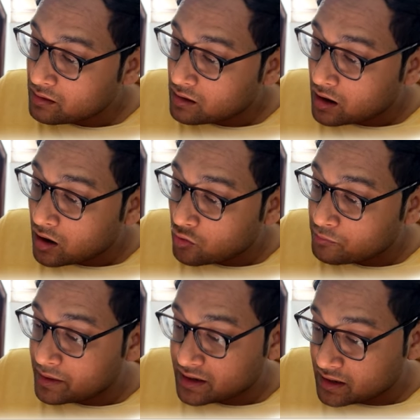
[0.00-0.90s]
How
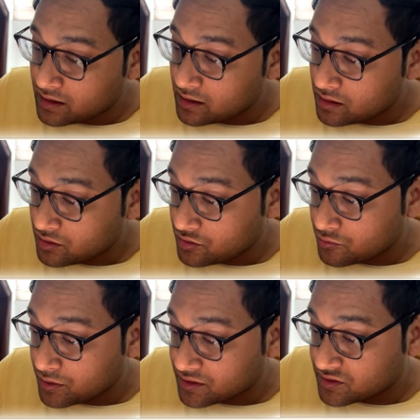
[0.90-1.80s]
many
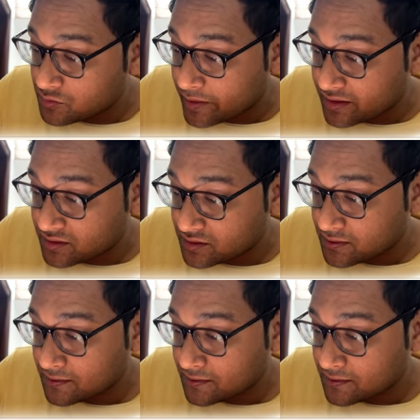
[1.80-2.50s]
unit squares?